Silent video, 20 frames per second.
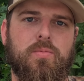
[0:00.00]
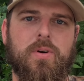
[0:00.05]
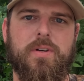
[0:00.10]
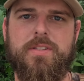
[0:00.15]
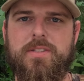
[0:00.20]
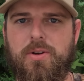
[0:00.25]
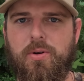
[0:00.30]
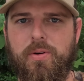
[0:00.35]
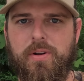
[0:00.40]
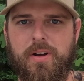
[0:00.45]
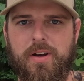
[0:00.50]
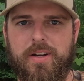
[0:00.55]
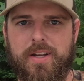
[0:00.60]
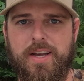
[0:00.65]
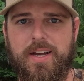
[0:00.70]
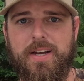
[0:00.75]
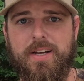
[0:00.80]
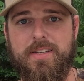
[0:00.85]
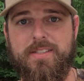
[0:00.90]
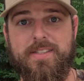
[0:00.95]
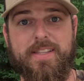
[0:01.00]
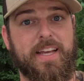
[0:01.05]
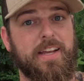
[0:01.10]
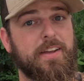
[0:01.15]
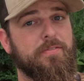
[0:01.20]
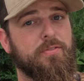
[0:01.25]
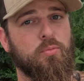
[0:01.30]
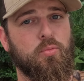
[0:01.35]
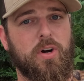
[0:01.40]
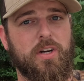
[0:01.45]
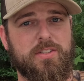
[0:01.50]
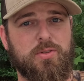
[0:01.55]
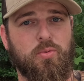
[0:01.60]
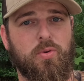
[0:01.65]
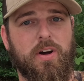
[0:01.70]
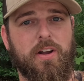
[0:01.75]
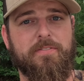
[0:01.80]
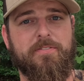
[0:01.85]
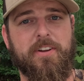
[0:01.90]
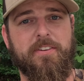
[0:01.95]
What's going on guys? Thank you for watching
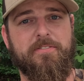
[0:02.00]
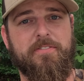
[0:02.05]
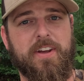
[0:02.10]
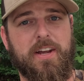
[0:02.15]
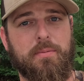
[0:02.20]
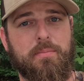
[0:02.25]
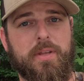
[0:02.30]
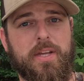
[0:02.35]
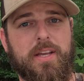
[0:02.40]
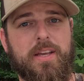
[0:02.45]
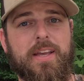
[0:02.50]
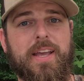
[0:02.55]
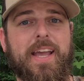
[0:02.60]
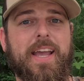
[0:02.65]
Wild Fed Family.